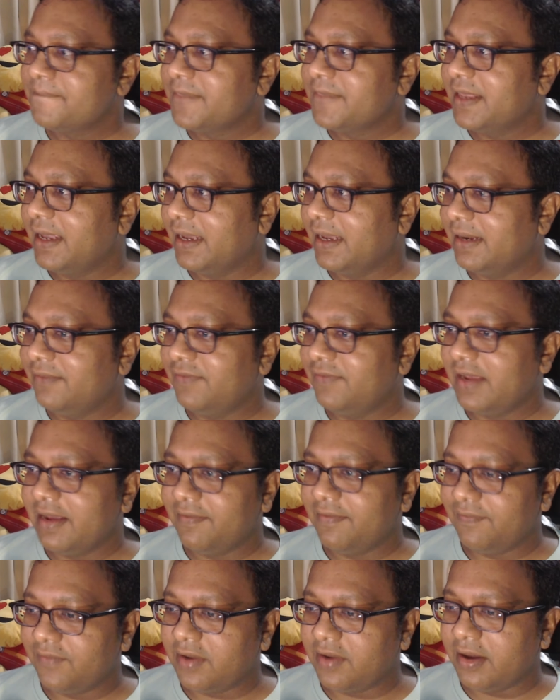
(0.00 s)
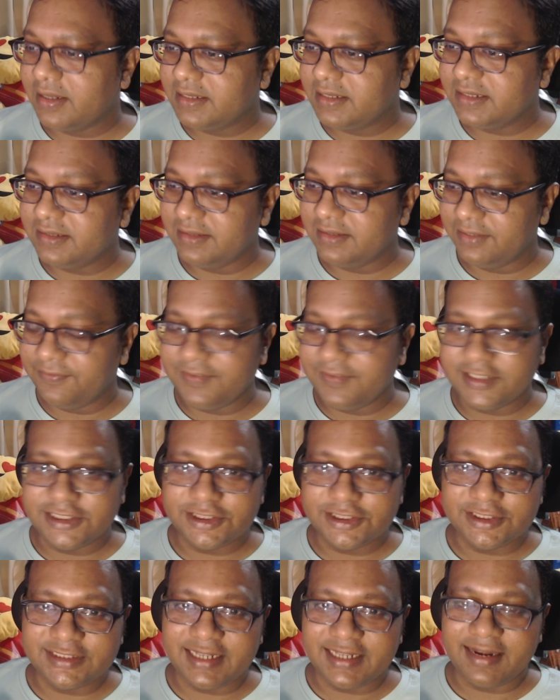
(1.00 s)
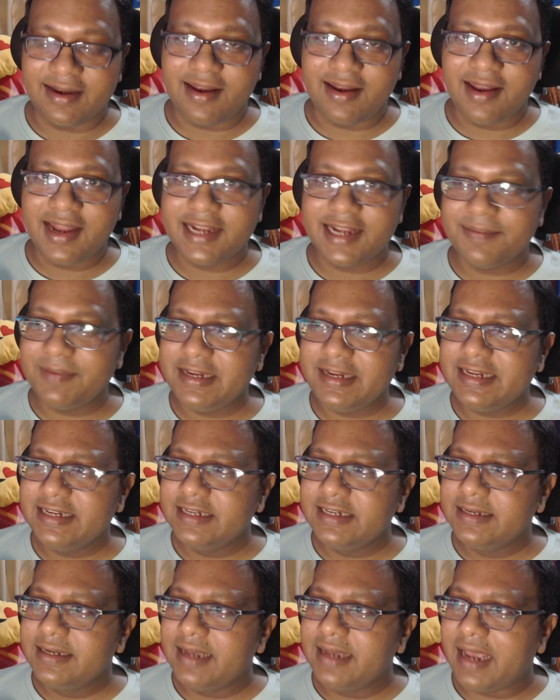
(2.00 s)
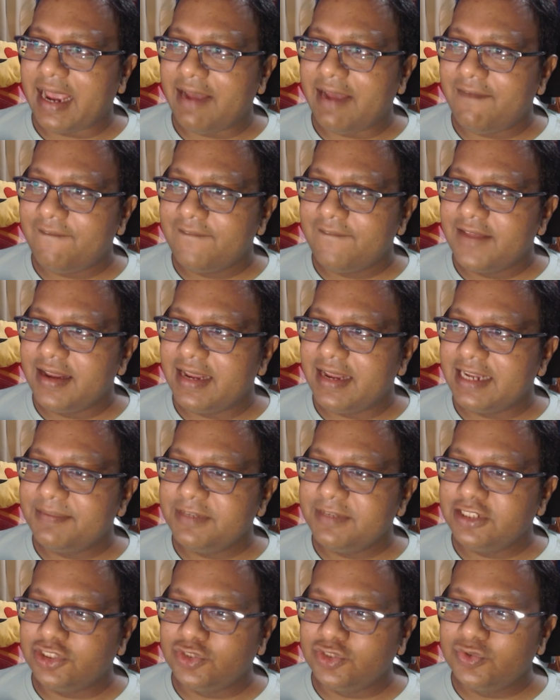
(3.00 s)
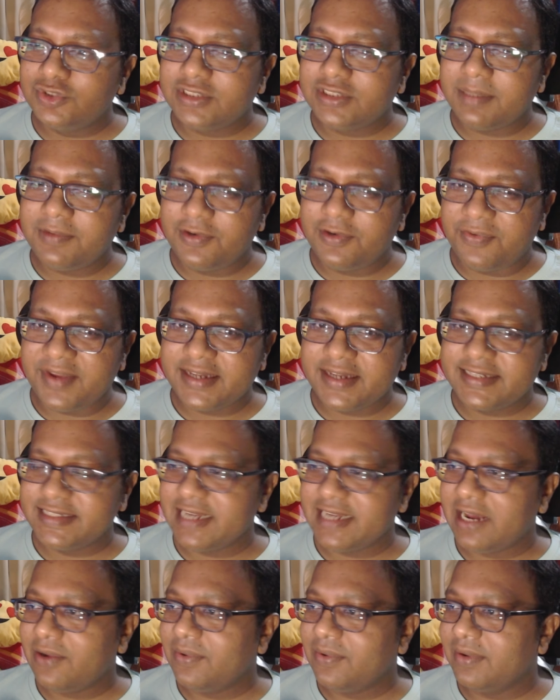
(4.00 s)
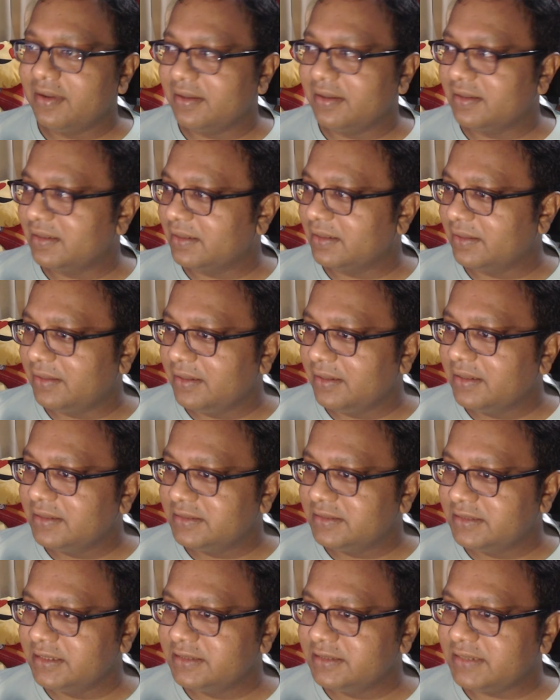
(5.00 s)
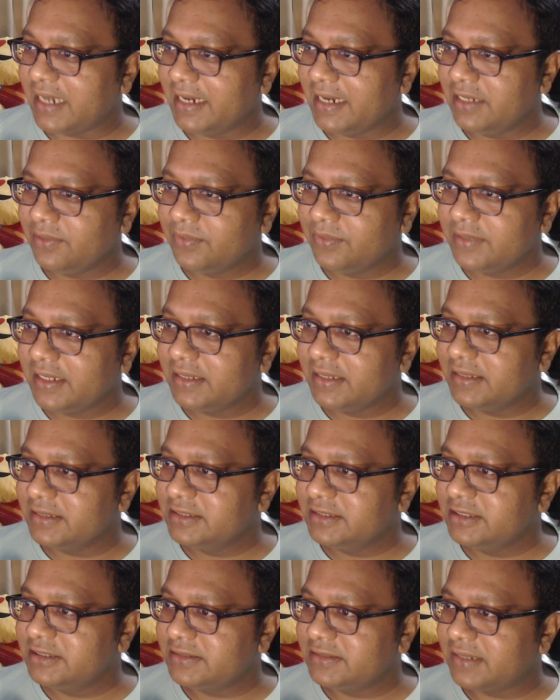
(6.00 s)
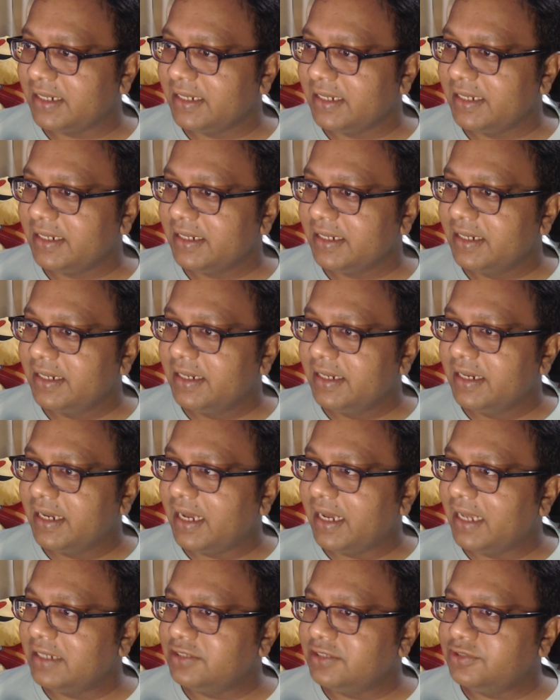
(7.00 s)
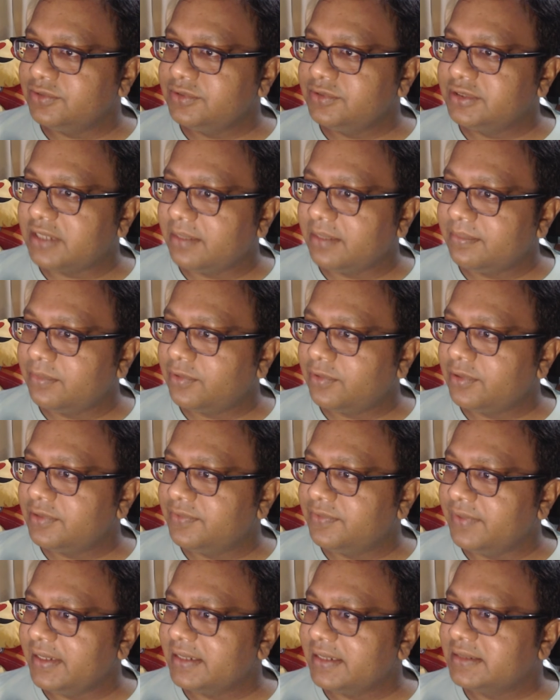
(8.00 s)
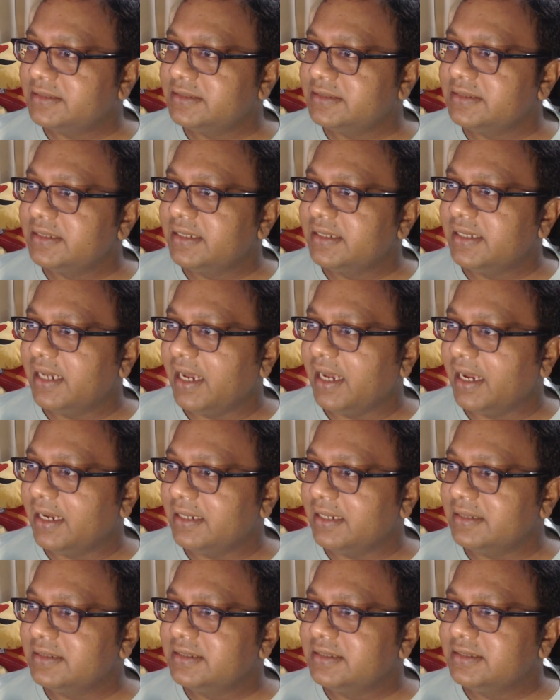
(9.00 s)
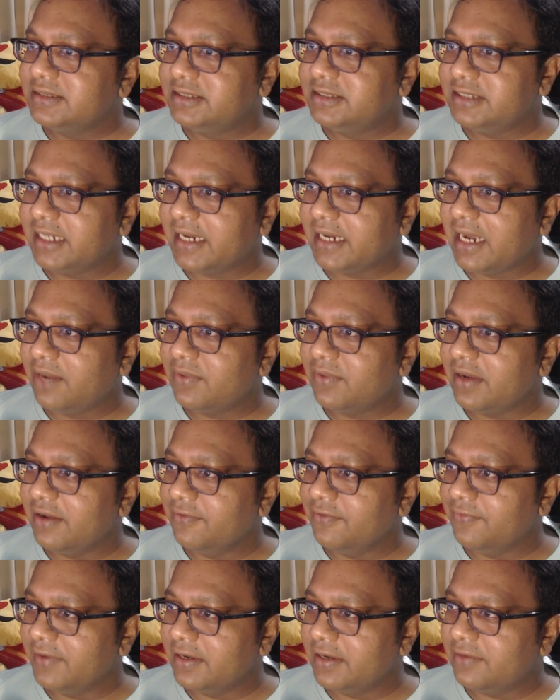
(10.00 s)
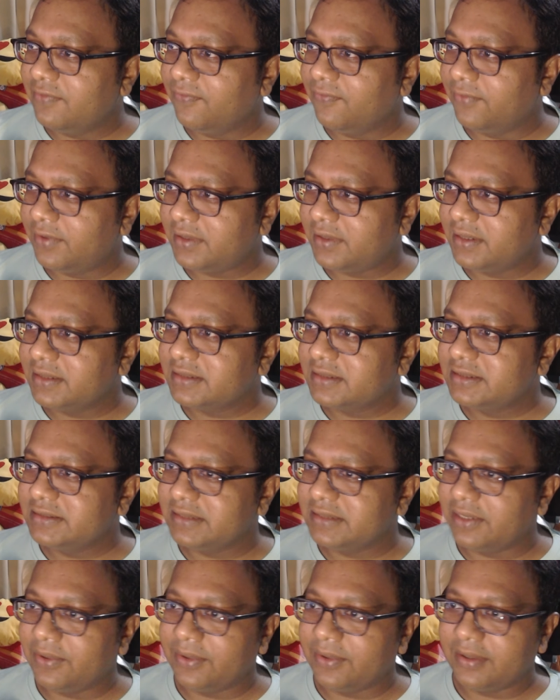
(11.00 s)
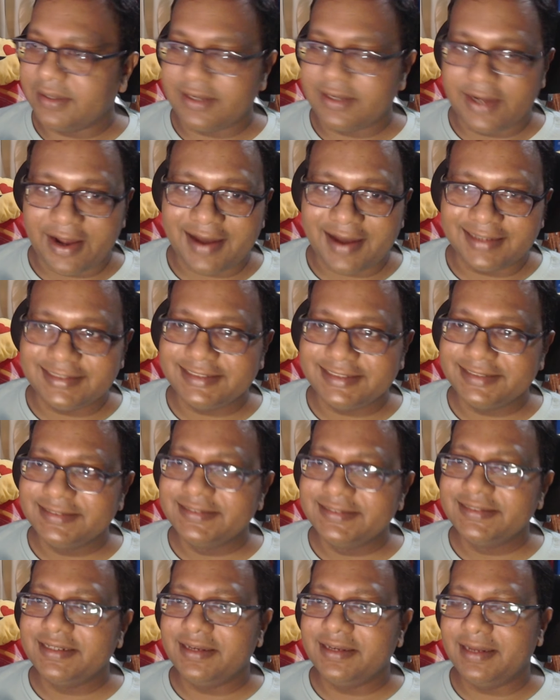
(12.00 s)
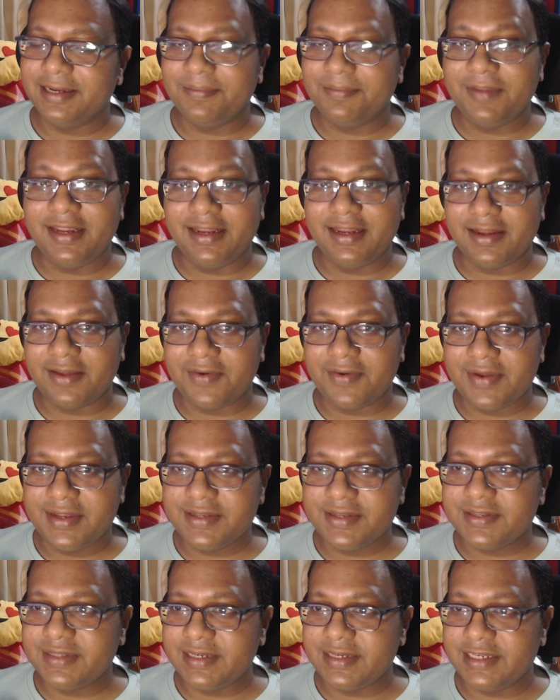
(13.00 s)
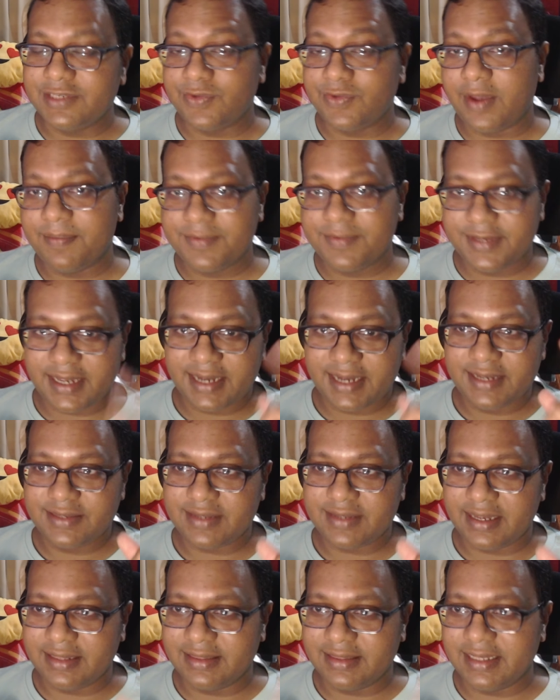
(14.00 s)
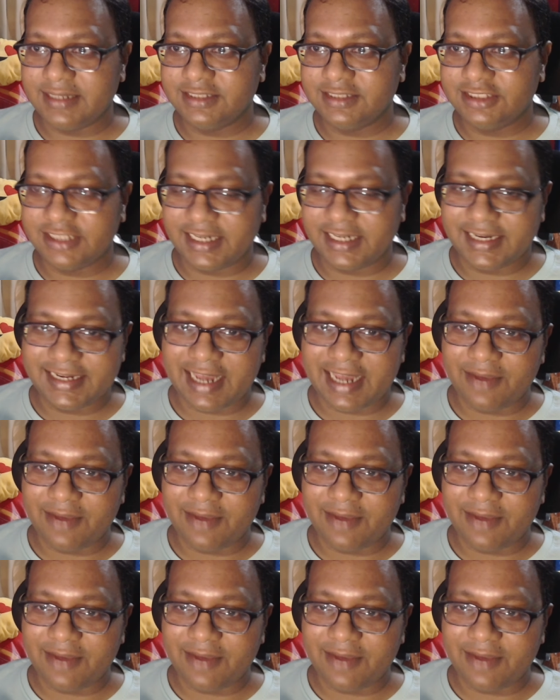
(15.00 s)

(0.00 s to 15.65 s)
we have got the video done. Let me do some tweaks now. Since I know that this is running, I'll do some more tweaks and check out if it works or not. Let me increase the swap size and then check it out.